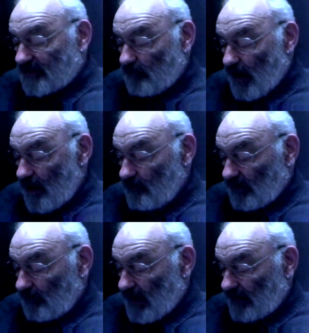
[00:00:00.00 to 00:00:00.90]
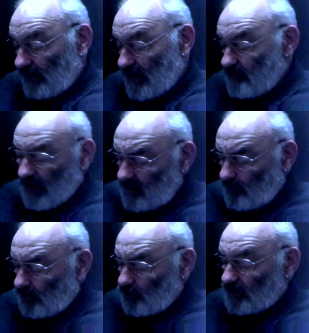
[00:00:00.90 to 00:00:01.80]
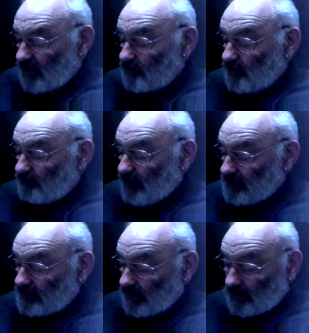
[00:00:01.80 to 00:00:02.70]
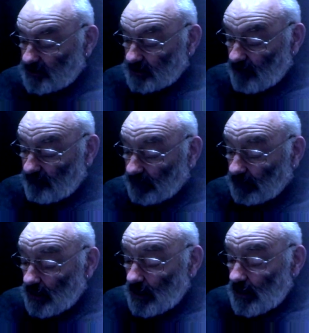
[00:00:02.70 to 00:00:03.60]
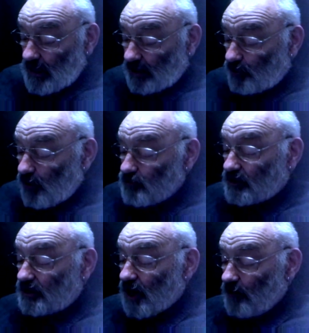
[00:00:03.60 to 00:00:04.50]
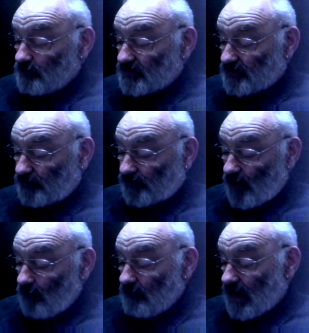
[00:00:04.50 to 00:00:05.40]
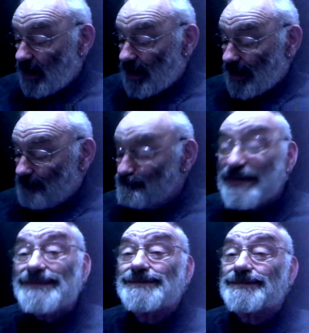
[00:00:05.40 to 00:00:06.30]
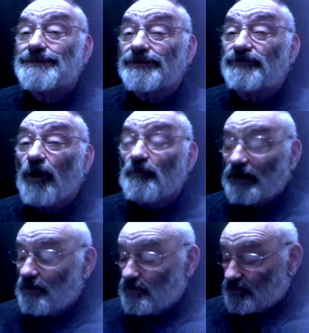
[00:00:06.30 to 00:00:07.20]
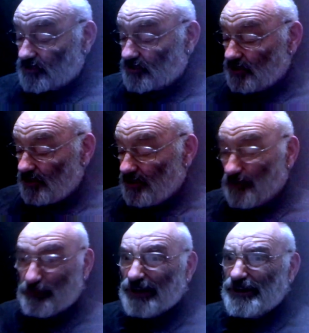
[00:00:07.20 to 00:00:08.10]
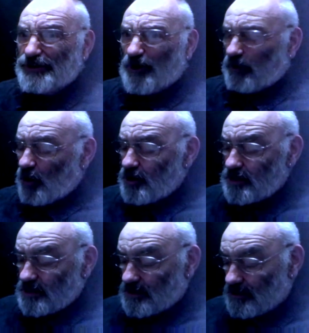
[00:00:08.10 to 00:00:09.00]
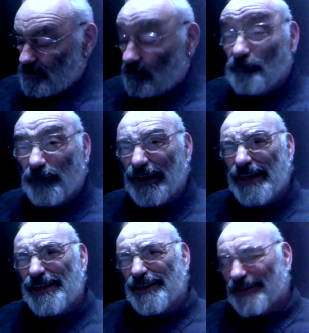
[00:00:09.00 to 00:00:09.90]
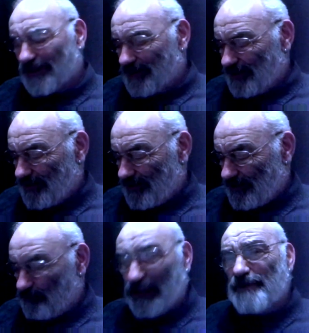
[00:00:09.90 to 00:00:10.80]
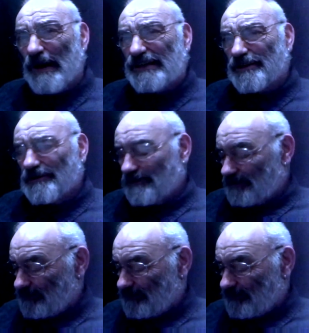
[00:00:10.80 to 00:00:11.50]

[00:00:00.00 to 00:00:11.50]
the barman about a name, anybody who does a bit of painting and stuff, and a croak comes from amidst the dominoes. Billy's your boy! Billy! Billy Michael!